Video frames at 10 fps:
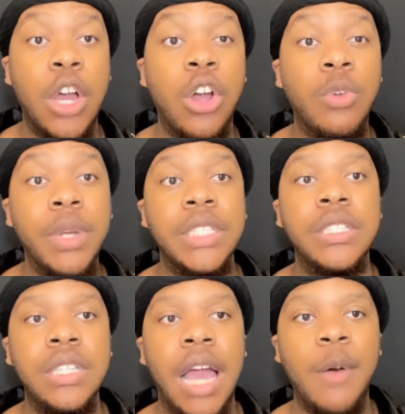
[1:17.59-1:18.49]
So
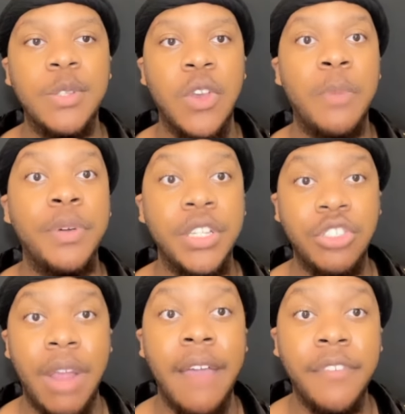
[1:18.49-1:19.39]
originally I was gonna put
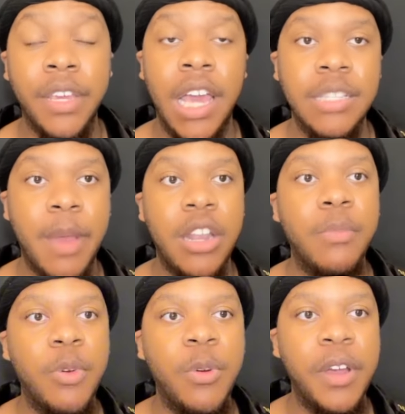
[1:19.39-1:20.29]
traffic as my
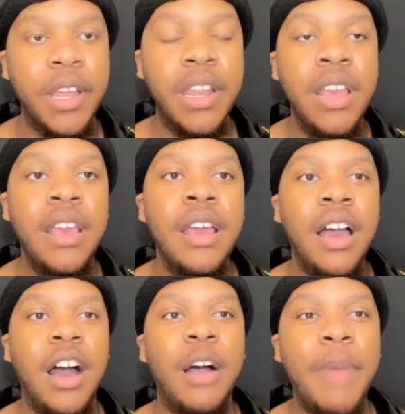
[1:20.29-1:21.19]
number 1.
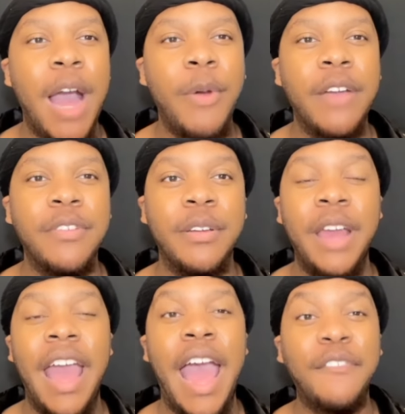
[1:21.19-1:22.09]

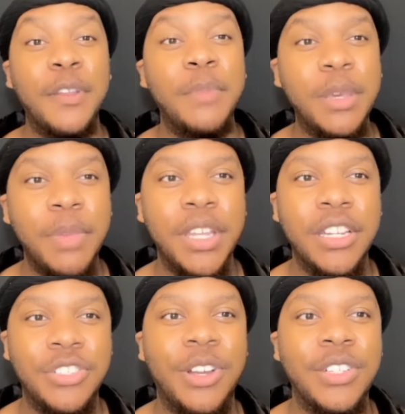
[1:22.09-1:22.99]
However, after me being
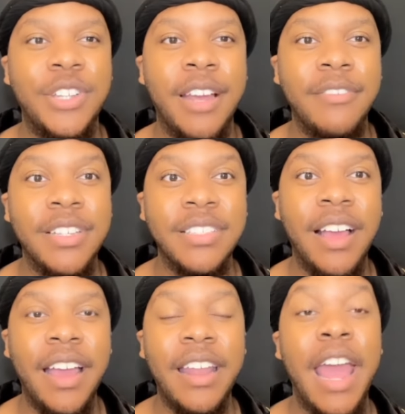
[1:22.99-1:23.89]
a truck driver, it's
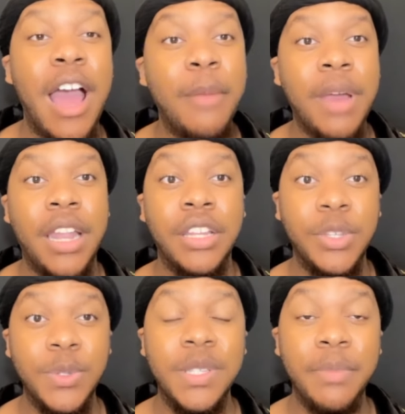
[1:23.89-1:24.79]
like now I'm kind of
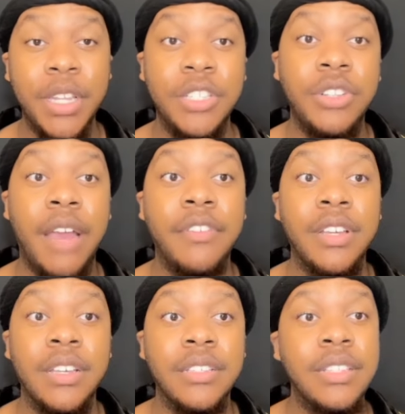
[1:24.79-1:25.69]
used to being in
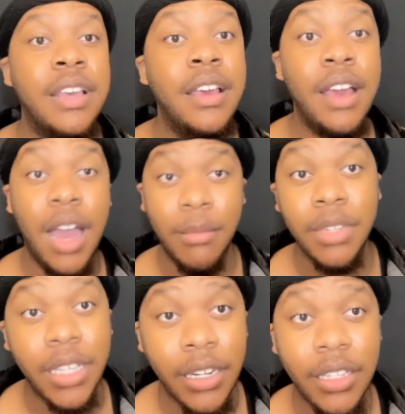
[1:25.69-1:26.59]
traffic because
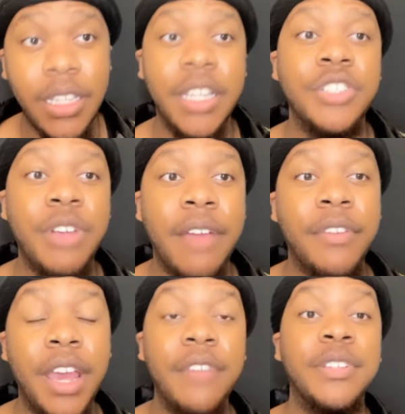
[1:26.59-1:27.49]
I'm literally in
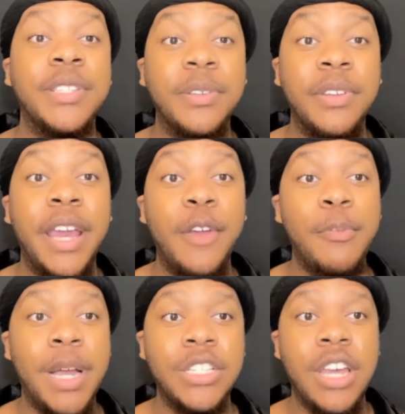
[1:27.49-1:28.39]
traffic every single day
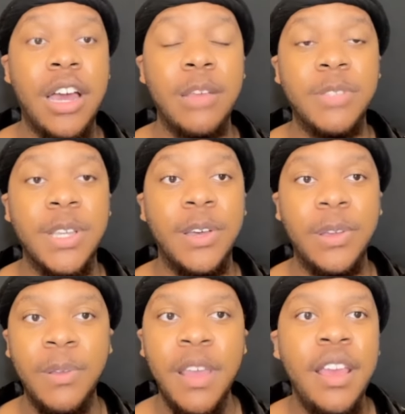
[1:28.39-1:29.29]
with my job.
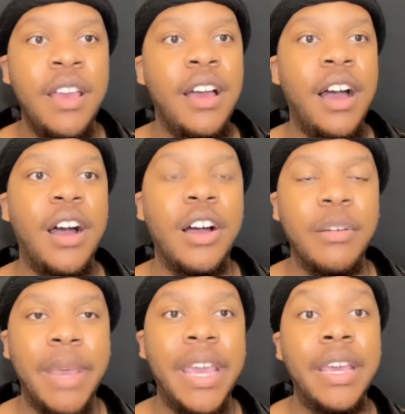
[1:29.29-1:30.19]
So,
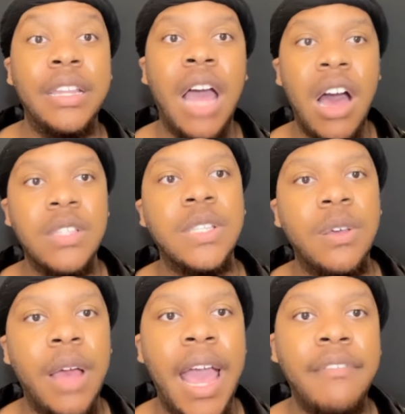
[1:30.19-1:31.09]
and
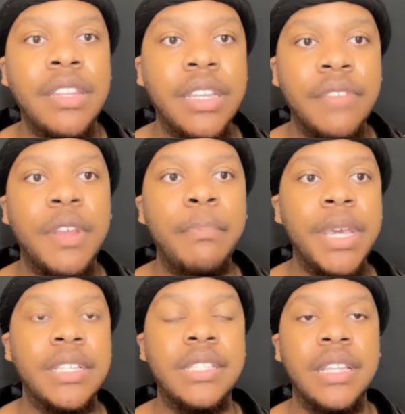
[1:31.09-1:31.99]
also having lived in
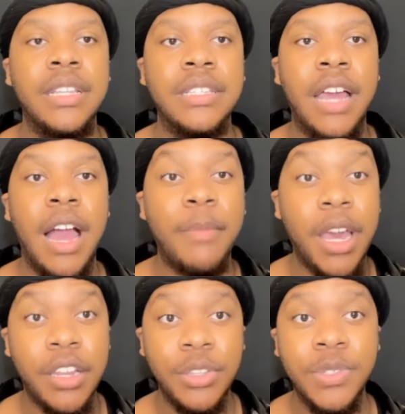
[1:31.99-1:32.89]
big cities, like I'm
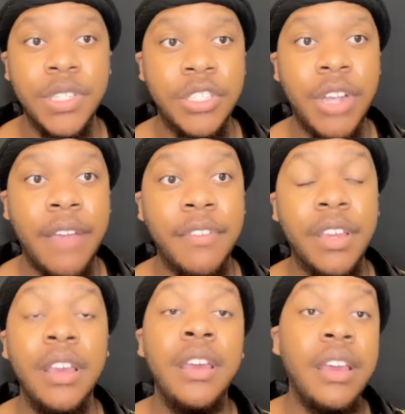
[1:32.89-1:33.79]
kind of used to the
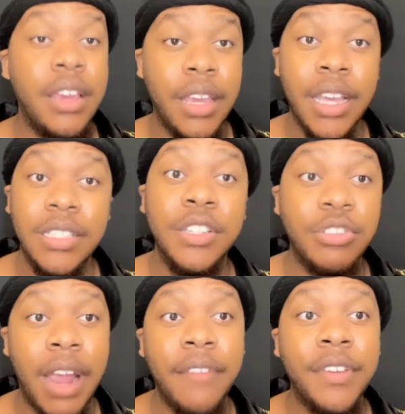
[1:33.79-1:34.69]
traffic. And yes, the
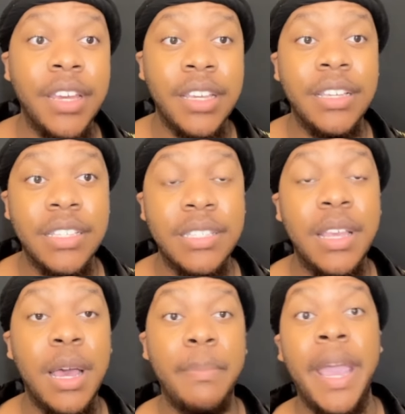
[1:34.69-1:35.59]
traffic
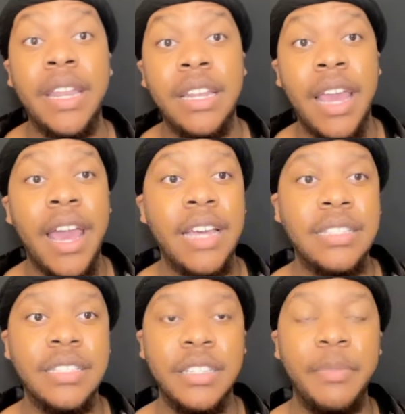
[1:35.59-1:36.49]
is a pain in the
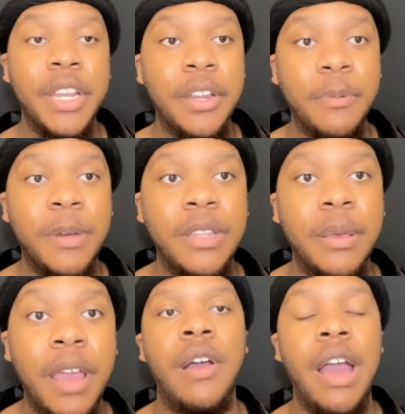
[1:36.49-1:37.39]
ass in Dominican
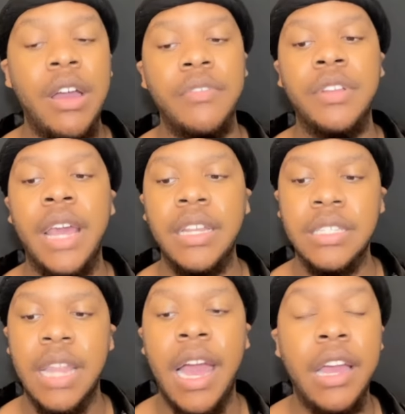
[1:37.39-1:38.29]
Republic. However, that
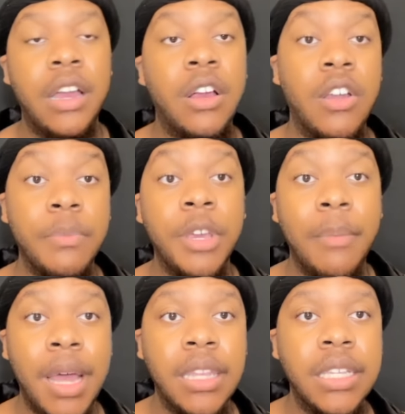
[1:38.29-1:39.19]
is not going to be
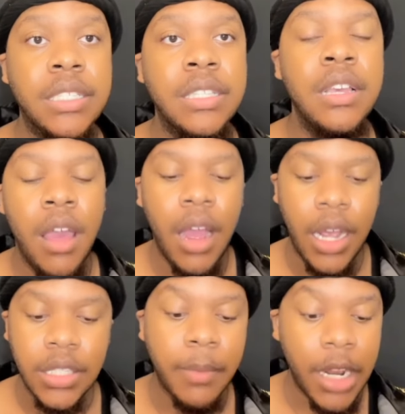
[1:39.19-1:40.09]
on my list.
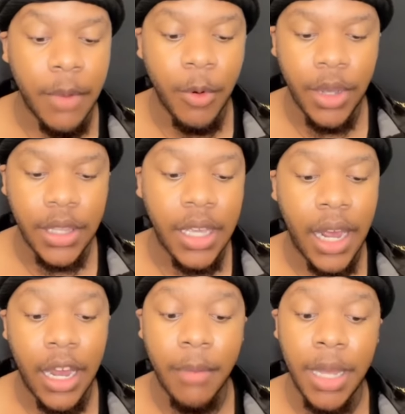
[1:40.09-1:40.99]
All right, so my number 1 thing
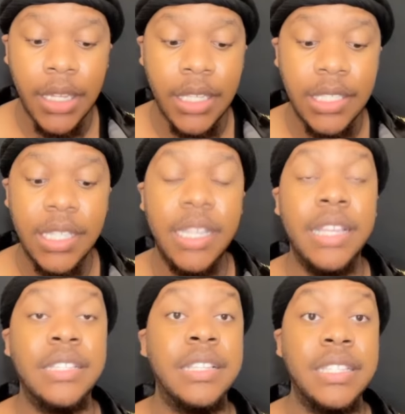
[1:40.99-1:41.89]
I got on my list
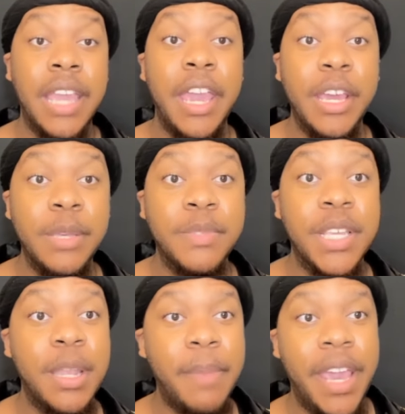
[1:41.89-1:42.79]
is the
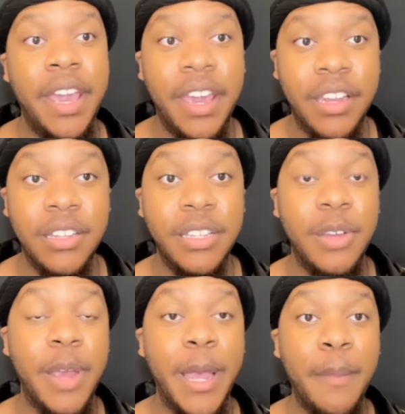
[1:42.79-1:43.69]
scams and the panhandling,
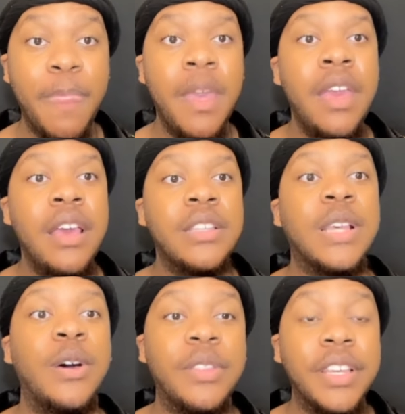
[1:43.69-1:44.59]
okay?
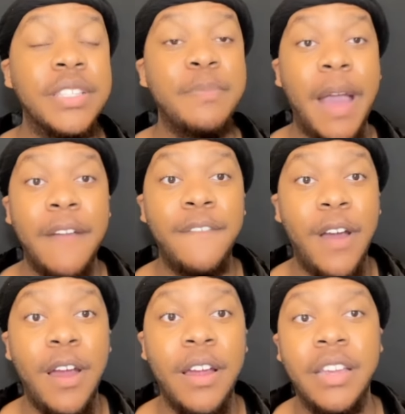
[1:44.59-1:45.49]
So this by
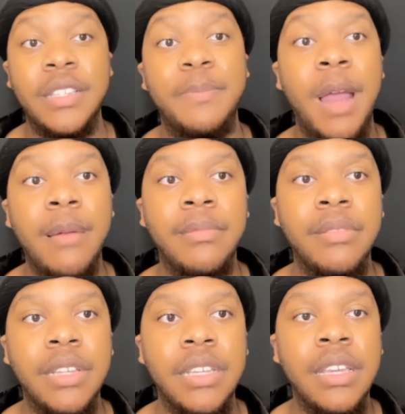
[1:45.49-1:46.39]
far is
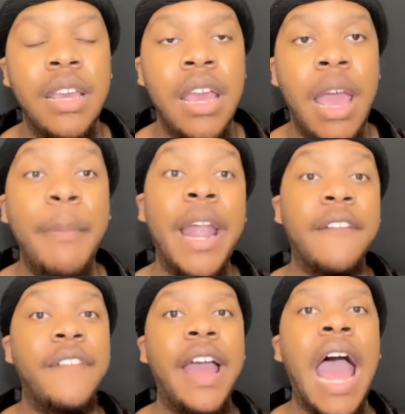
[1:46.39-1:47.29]
probably, matter
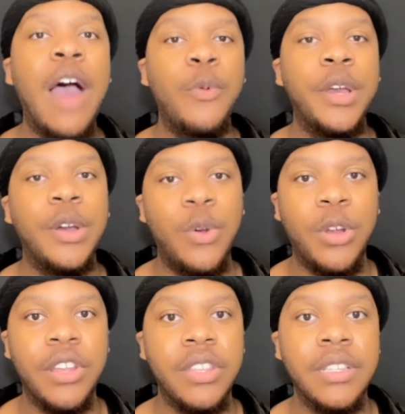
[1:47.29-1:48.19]
of fact, I will
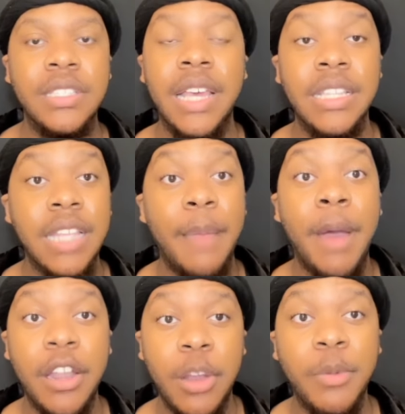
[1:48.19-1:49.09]
order this as like
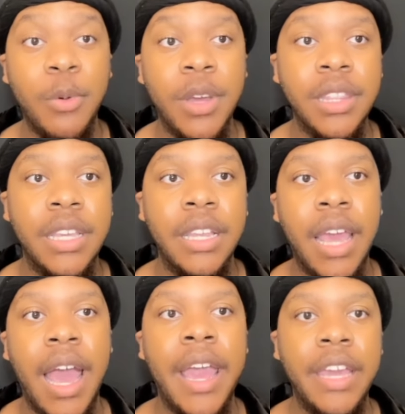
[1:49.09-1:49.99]
my number 1 thing
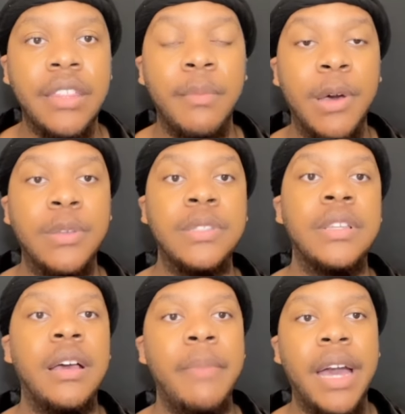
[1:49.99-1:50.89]
that I hate the most
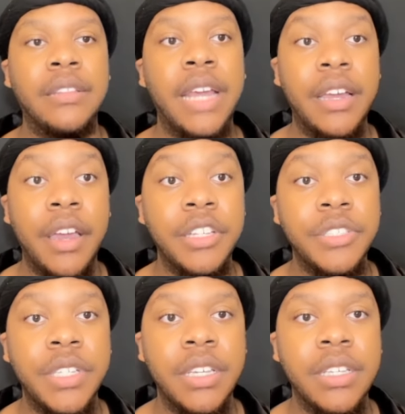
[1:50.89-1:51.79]
about that
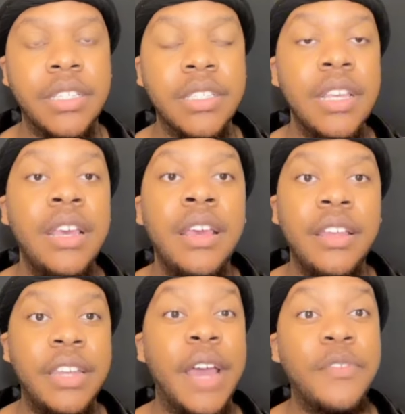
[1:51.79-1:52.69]
country is
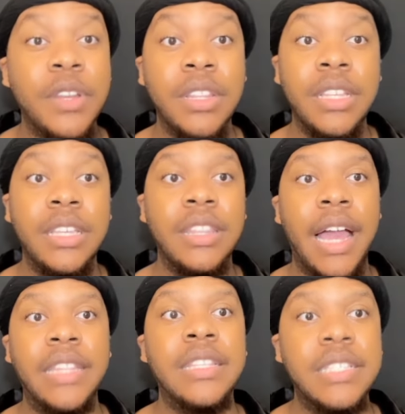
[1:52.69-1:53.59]
definitely
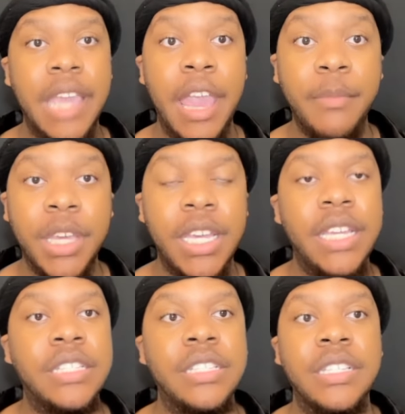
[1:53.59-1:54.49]
like the scamming.
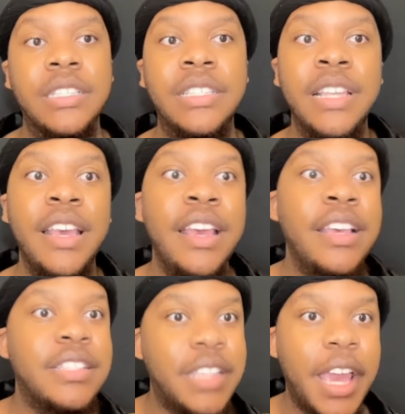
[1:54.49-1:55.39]
It's just
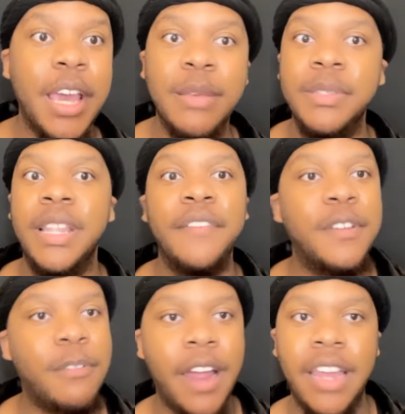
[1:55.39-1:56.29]
scams left
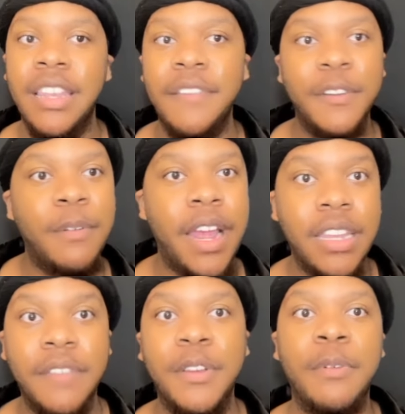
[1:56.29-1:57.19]
and right, left and right,
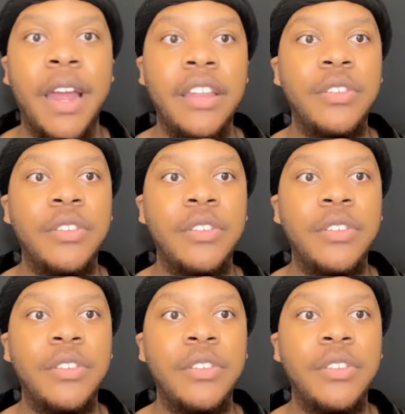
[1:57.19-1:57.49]
left and right.